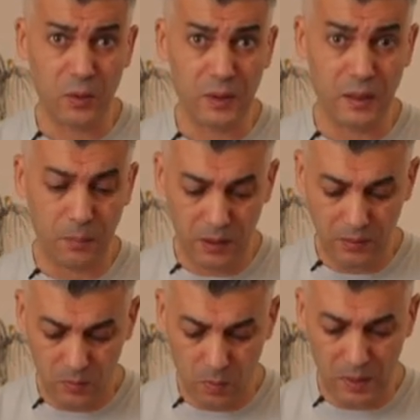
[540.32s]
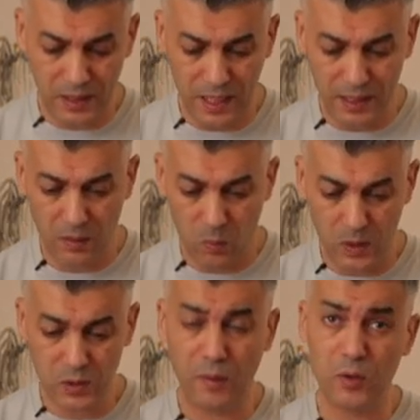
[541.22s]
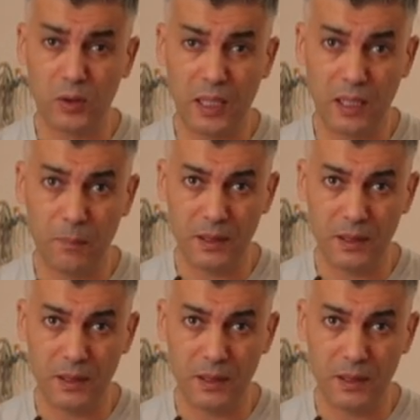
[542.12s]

the recipe, we will then, once we've cooked our crème